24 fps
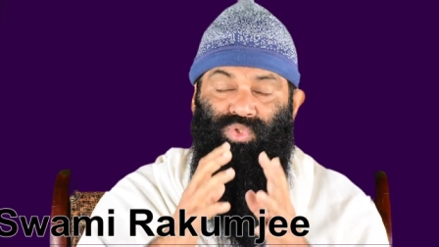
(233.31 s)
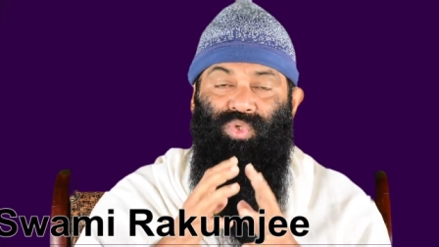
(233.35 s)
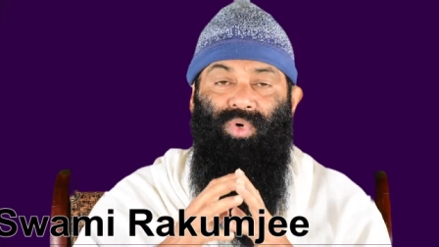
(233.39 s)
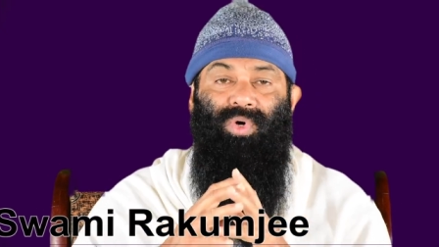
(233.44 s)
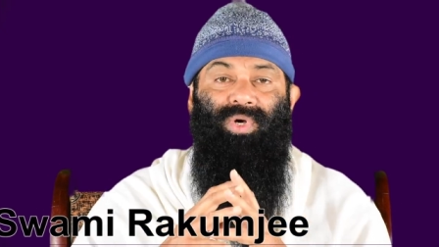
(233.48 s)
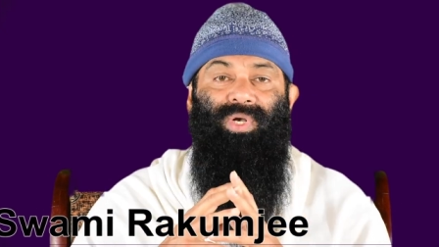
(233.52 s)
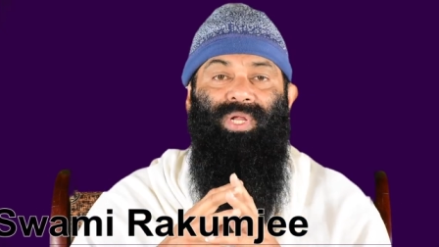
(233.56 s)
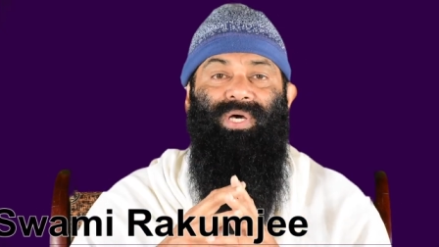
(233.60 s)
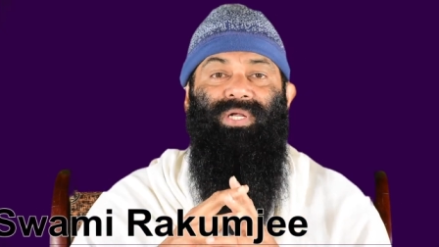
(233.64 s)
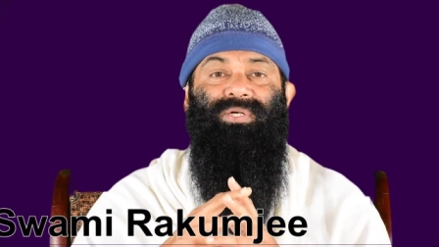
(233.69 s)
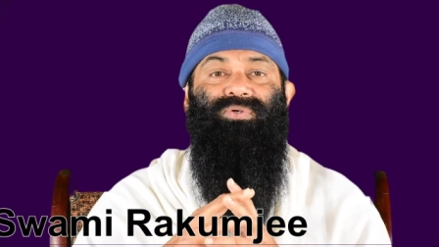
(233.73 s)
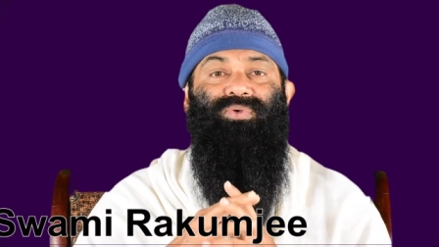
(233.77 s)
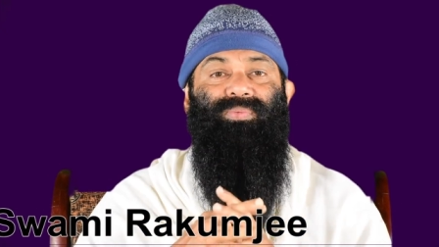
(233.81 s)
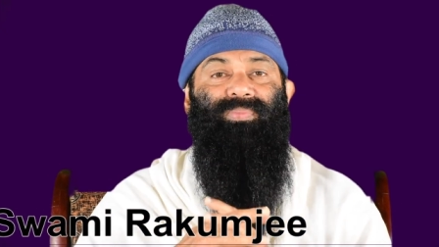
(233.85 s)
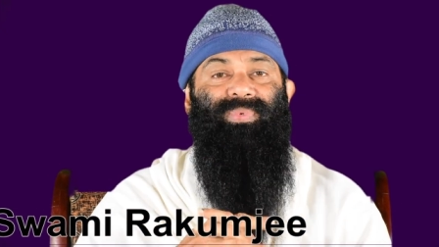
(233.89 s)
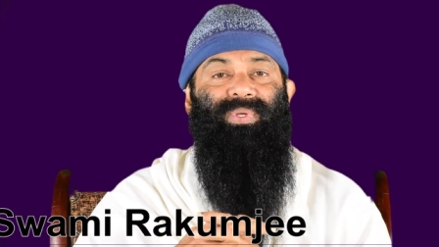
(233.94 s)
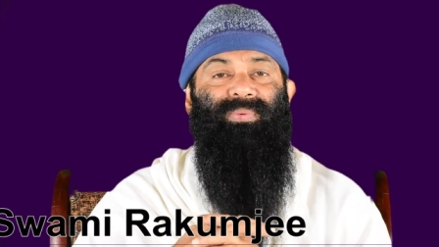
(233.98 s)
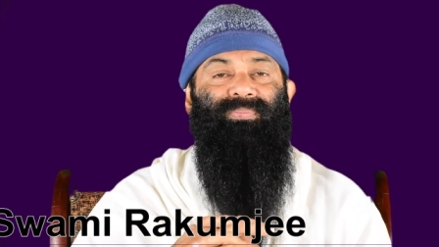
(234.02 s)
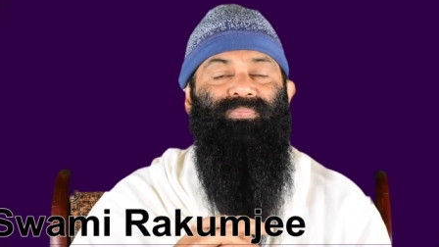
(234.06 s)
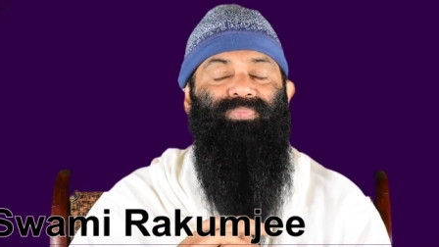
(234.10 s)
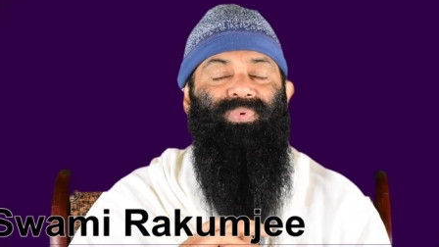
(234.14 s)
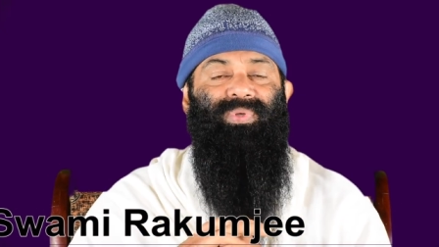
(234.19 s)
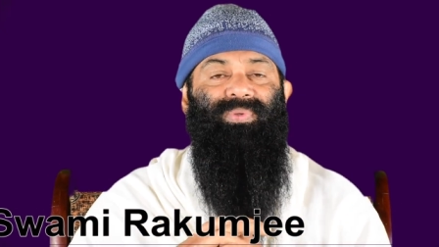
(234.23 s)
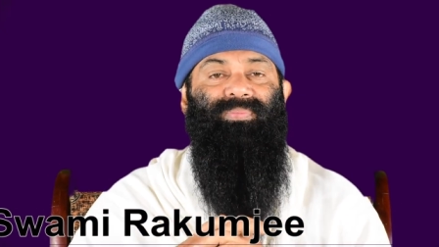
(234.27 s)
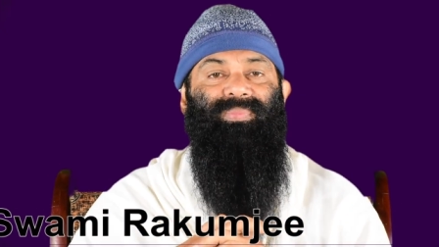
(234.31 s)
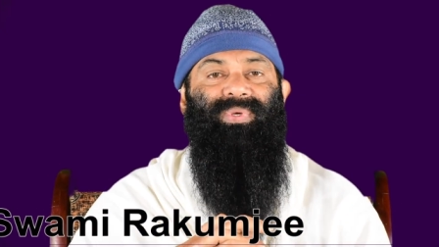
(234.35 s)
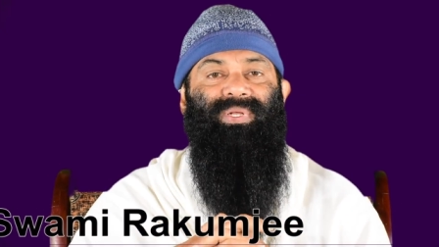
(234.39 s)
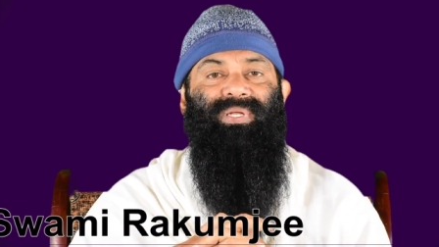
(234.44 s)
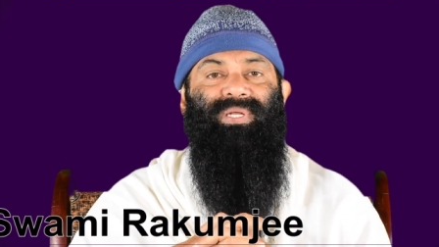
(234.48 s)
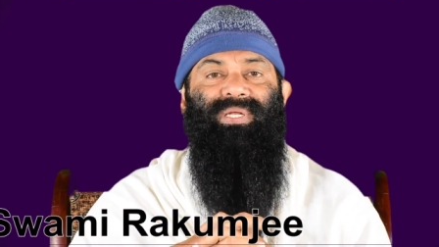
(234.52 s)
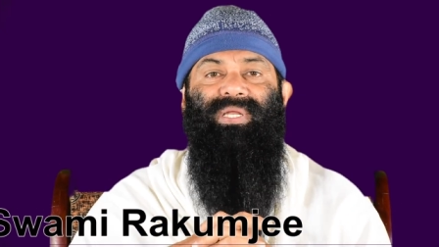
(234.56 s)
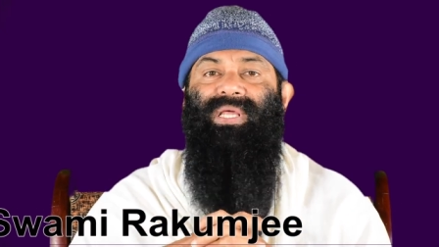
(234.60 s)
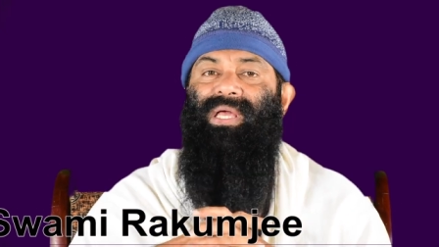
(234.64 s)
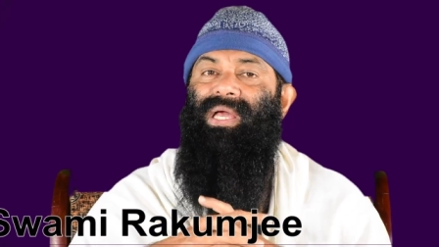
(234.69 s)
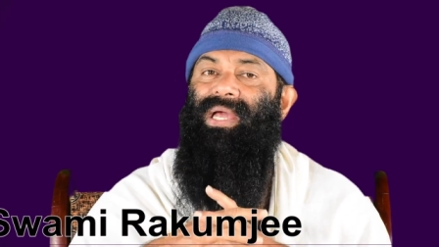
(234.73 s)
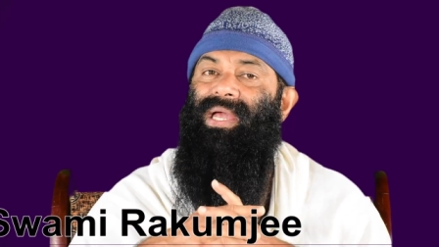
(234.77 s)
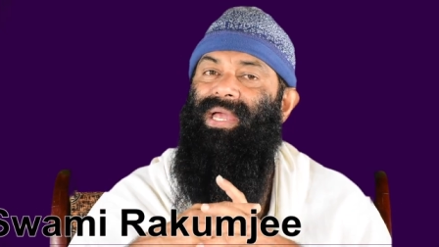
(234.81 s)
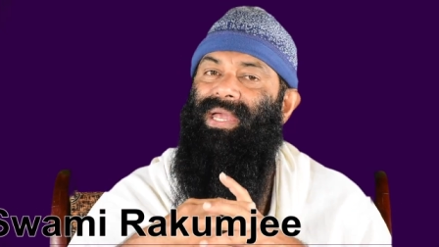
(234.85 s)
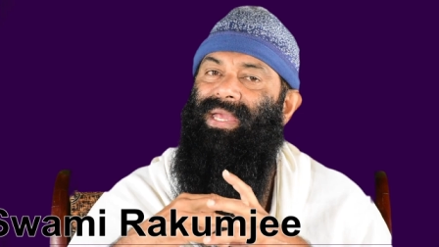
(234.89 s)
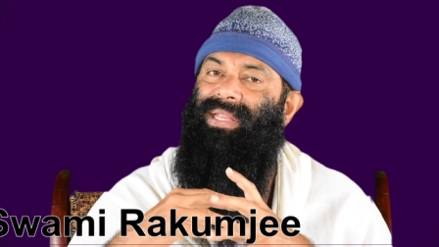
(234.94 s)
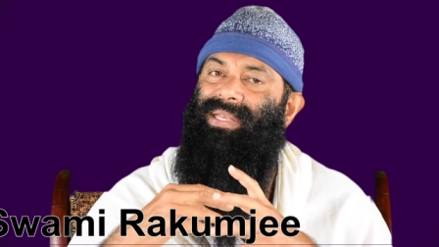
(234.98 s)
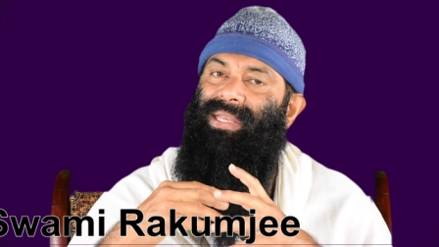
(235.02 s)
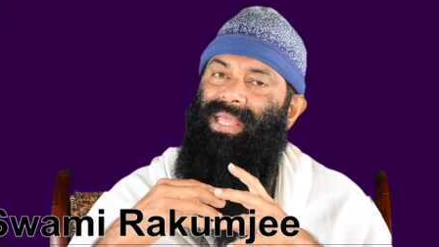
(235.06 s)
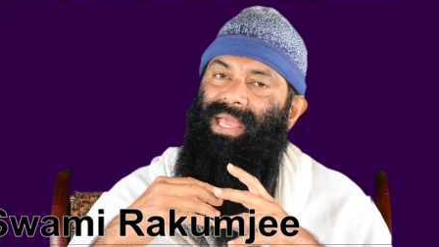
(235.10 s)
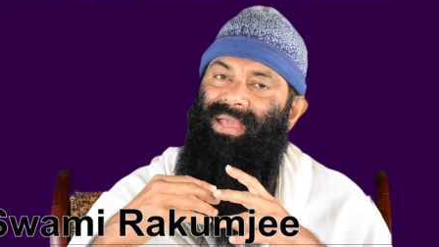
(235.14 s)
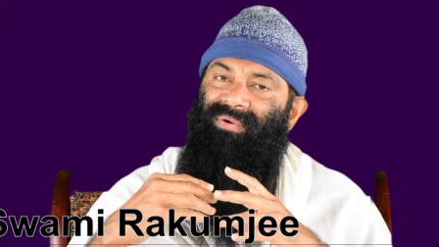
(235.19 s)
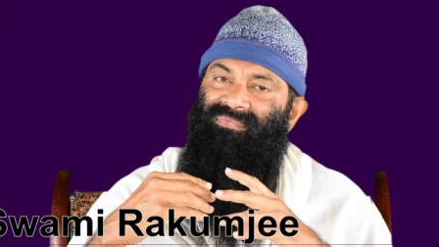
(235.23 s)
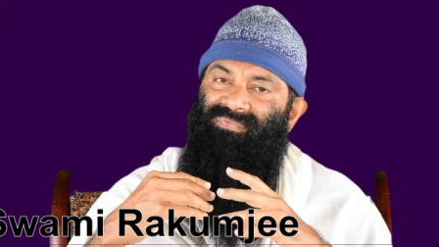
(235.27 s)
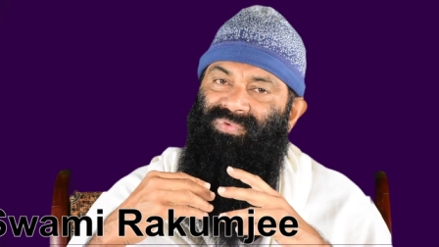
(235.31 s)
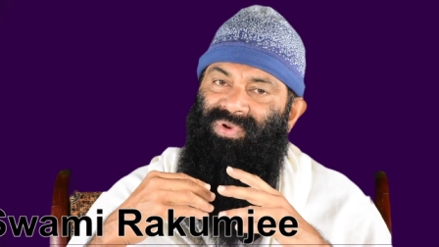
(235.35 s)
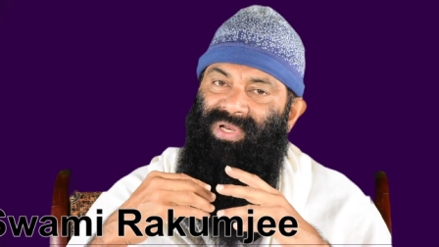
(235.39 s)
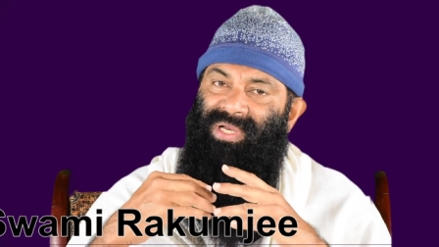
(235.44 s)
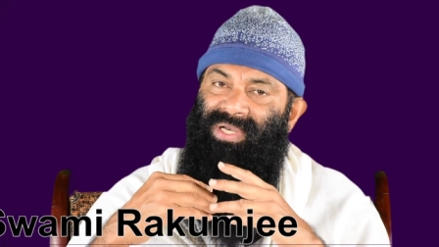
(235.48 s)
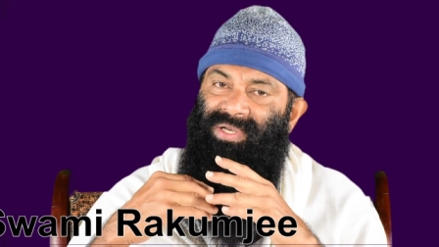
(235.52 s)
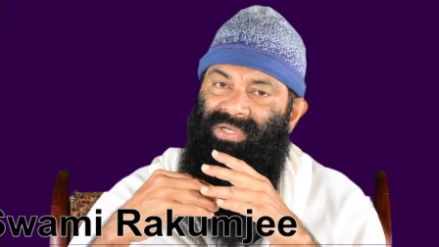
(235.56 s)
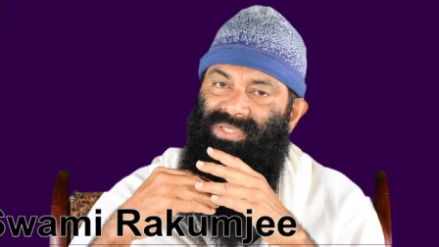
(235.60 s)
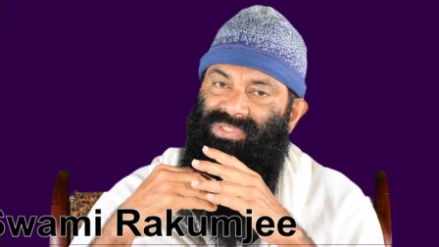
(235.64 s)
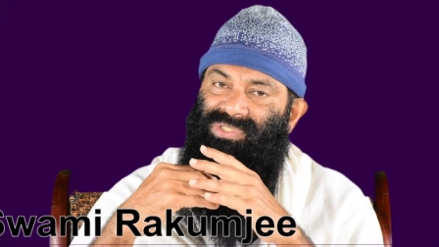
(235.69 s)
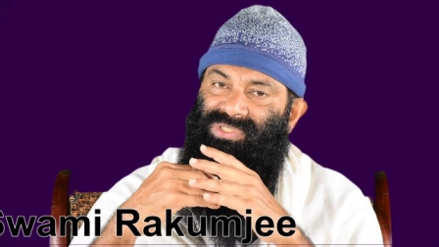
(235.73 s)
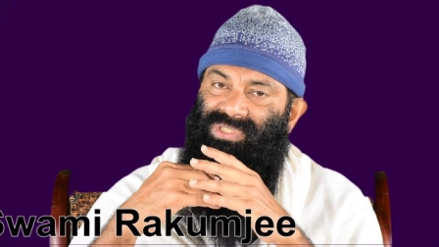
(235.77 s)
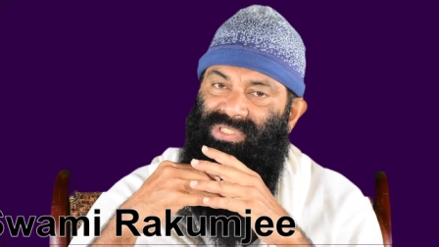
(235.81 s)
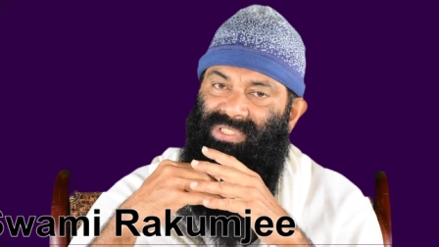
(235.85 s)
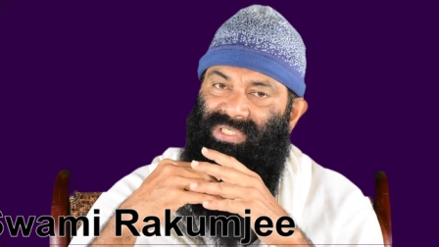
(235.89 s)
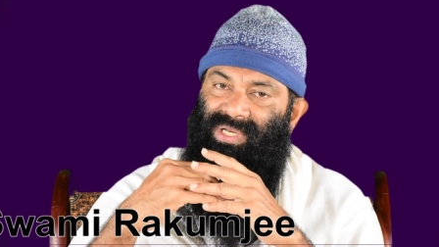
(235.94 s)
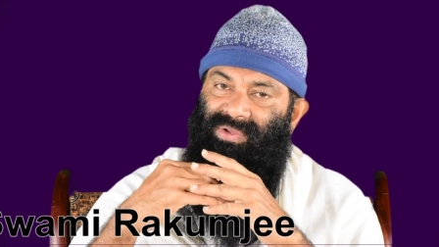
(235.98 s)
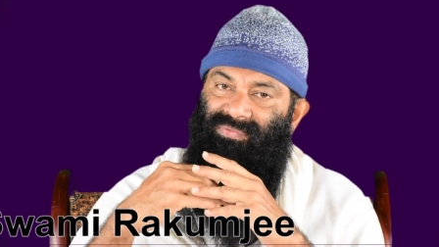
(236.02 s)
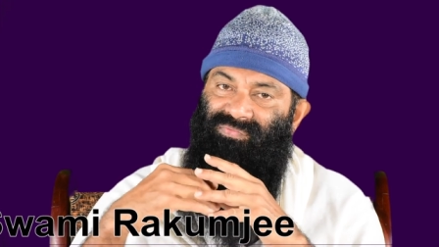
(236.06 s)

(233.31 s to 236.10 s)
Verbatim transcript: Solar to be implemented in every district,